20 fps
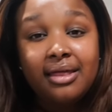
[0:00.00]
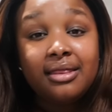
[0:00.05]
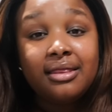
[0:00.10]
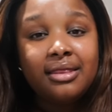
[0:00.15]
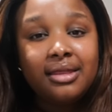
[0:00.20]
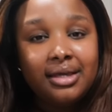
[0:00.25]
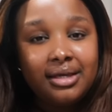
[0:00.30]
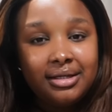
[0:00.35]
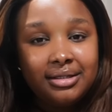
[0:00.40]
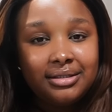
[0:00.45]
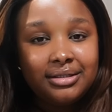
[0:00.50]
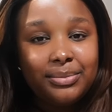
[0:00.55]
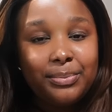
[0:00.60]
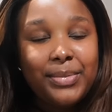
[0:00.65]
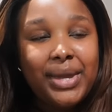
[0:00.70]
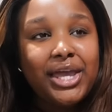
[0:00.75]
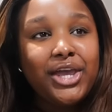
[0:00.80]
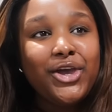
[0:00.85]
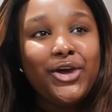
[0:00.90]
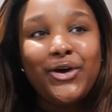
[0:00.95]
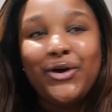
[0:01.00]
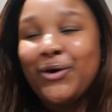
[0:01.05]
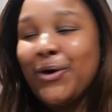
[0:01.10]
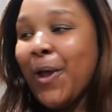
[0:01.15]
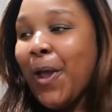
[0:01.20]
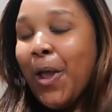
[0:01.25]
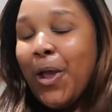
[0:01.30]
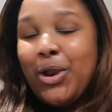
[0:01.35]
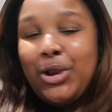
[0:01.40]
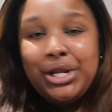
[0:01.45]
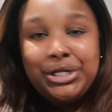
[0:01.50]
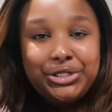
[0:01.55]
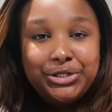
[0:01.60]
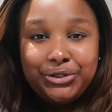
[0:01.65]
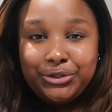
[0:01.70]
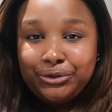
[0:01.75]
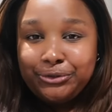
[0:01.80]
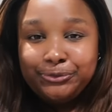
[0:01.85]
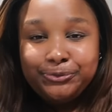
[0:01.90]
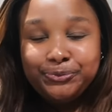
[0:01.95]
These make your
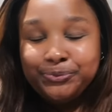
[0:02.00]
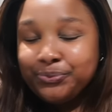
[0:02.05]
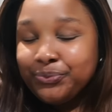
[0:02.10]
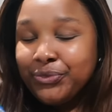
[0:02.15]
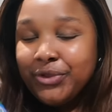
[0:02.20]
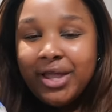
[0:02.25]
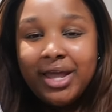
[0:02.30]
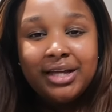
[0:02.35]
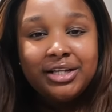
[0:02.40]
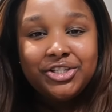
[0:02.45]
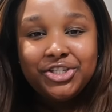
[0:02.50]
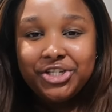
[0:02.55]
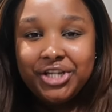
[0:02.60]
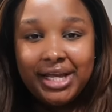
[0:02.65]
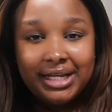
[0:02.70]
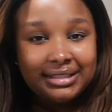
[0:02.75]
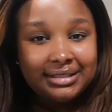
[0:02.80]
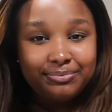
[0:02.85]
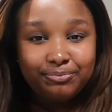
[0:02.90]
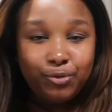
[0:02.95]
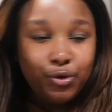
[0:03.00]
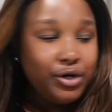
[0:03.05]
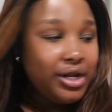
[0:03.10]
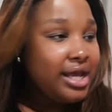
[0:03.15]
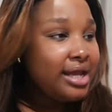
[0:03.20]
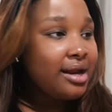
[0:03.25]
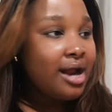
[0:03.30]
little chia pudding